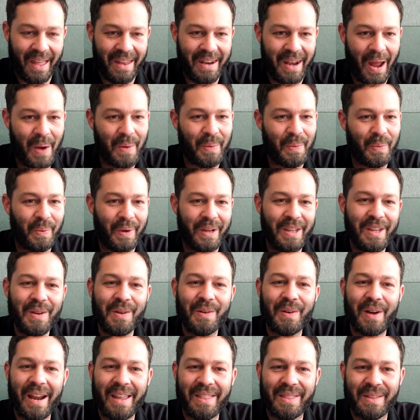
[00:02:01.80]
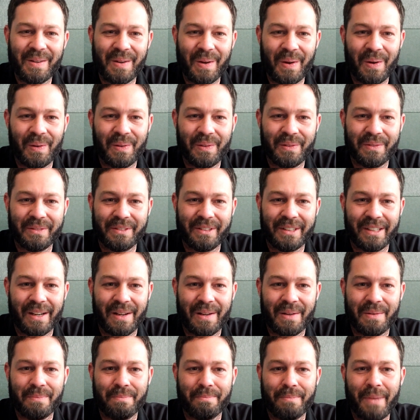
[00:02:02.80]
Now when you create the goal,
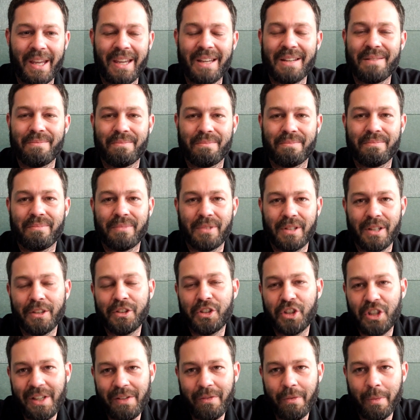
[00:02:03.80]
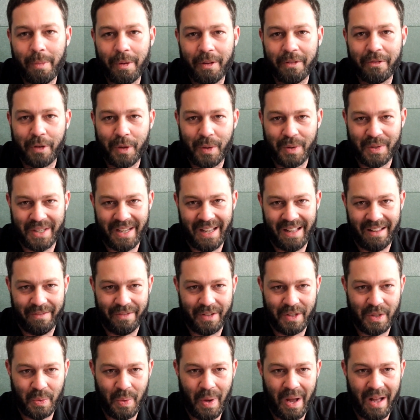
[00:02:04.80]
make it achievable for
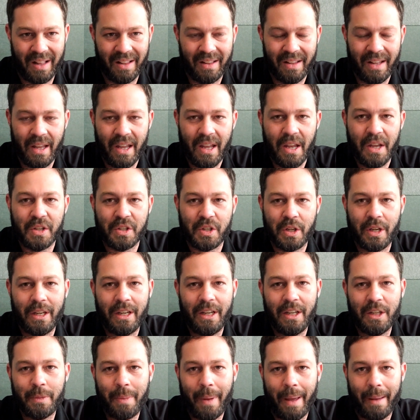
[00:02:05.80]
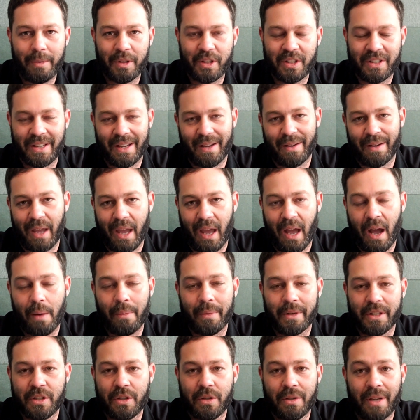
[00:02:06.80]
yourself as well. So you need to be able to say, okay, I
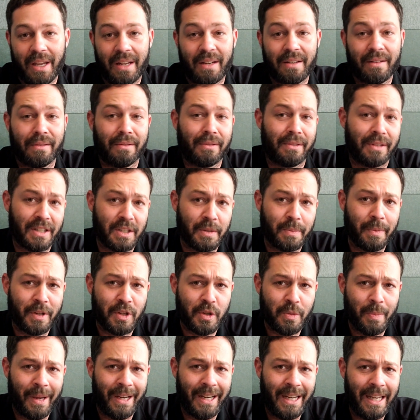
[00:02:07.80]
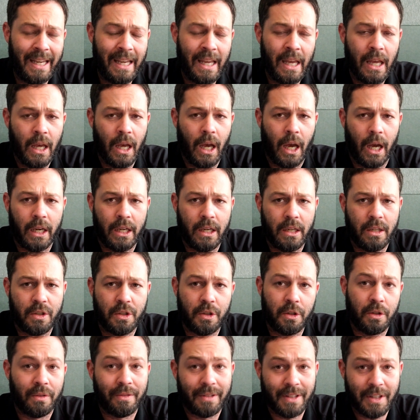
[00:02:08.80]
want to get this much money, I need
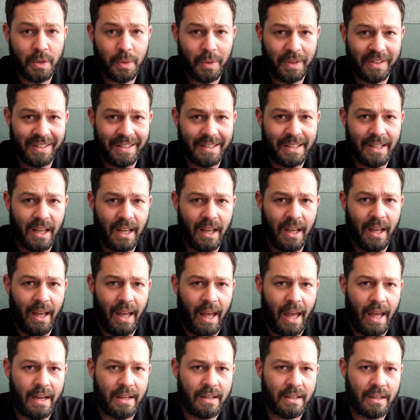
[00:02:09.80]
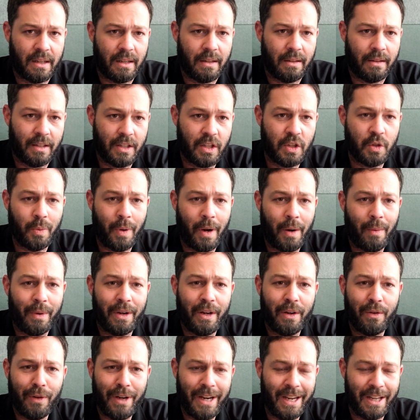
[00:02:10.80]
to do this with it, and this is where I
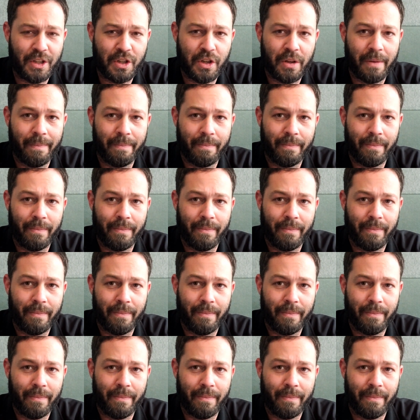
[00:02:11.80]
want to reach.